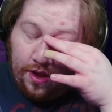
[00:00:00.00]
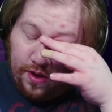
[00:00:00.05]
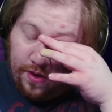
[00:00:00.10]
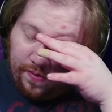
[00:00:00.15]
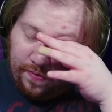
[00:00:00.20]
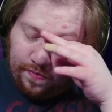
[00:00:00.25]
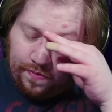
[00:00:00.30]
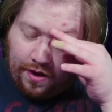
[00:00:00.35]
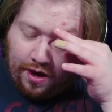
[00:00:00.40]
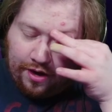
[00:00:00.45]

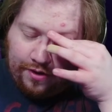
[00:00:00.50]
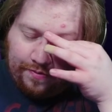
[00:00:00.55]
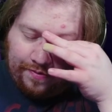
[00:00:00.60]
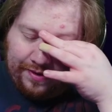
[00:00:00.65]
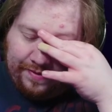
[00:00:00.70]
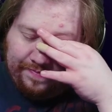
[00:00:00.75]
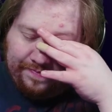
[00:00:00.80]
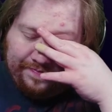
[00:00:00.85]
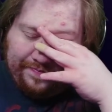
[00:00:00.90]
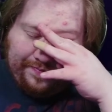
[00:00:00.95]
watery.
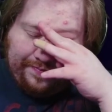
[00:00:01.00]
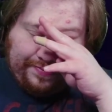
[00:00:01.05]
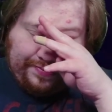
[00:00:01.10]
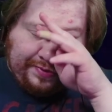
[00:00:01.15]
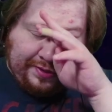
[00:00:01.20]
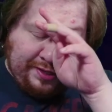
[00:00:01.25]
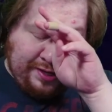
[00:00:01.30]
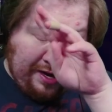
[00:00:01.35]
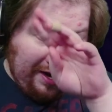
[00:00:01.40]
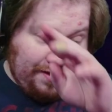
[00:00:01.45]

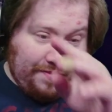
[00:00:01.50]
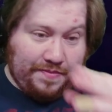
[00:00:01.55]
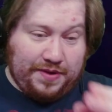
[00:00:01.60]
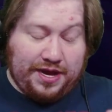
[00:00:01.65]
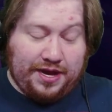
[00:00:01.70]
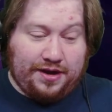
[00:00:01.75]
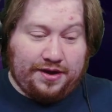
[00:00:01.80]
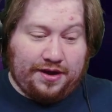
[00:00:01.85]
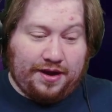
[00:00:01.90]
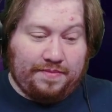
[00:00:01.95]
Oh
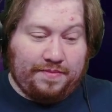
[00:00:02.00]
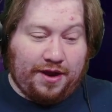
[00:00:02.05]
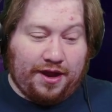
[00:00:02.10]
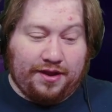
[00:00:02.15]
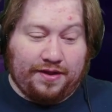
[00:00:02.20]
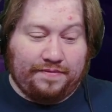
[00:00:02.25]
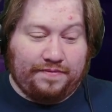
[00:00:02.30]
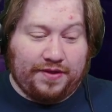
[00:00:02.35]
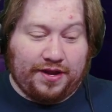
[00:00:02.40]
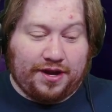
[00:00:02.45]
man, I'm not
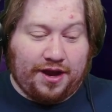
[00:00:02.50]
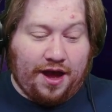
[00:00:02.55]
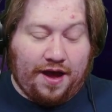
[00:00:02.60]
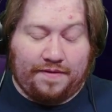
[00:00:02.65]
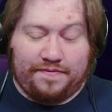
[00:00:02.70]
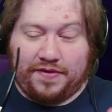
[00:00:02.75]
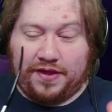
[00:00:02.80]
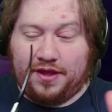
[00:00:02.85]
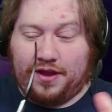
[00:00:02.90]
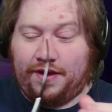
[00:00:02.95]
leaving the
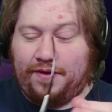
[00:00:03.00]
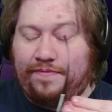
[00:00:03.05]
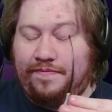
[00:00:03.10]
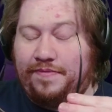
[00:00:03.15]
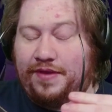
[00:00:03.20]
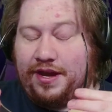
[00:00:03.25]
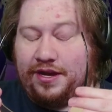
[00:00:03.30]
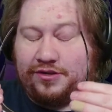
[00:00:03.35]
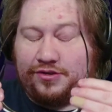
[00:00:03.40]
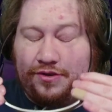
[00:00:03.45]
coffin though.
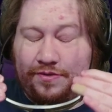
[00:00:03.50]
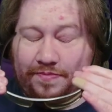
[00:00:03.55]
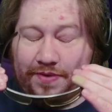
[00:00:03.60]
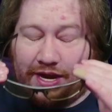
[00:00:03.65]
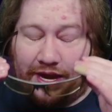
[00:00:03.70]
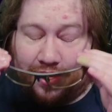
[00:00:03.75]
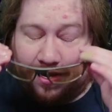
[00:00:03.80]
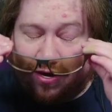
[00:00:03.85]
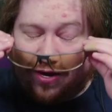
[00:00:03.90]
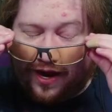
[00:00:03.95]
That's going to be
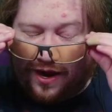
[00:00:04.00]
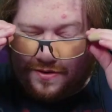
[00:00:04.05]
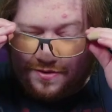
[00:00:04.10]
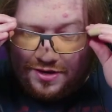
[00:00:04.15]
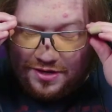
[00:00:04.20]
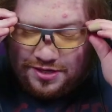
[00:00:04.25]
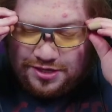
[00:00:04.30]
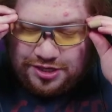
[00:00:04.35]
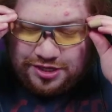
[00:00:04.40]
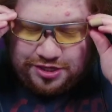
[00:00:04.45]
edited out.
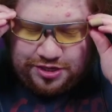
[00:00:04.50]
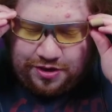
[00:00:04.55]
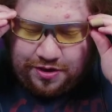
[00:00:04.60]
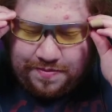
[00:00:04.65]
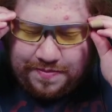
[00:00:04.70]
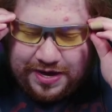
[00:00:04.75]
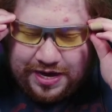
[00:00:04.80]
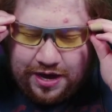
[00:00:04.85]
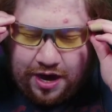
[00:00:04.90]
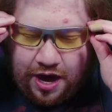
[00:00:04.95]
This is just going to be an